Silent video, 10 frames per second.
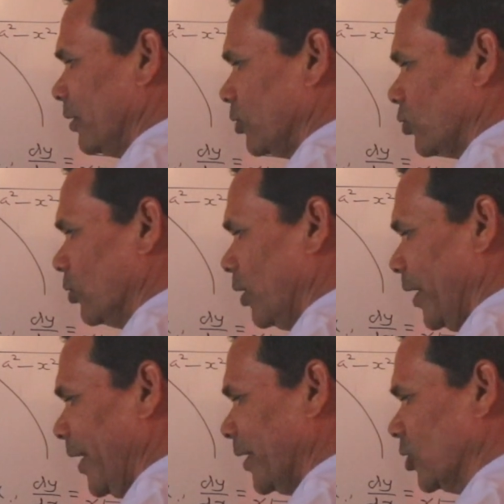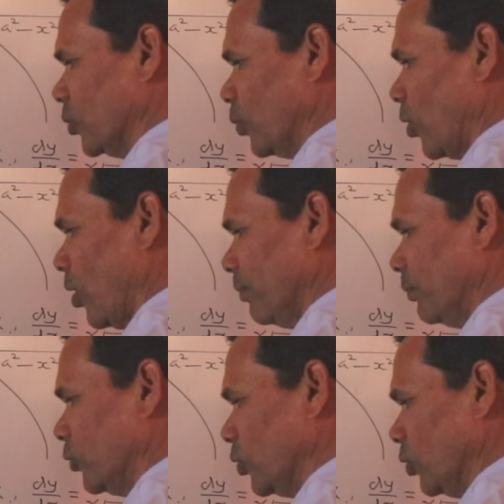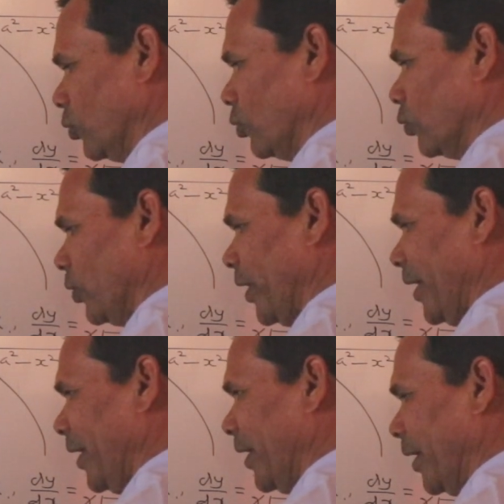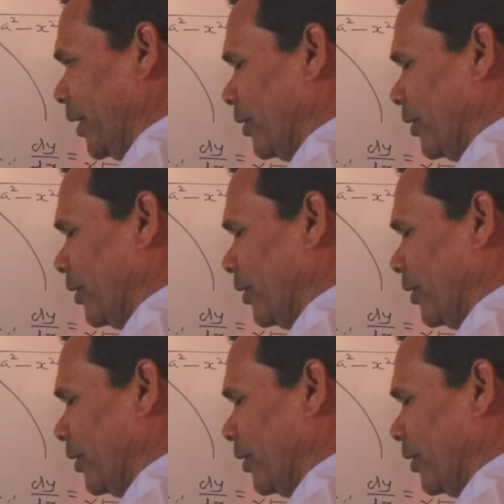So x from 0 to a,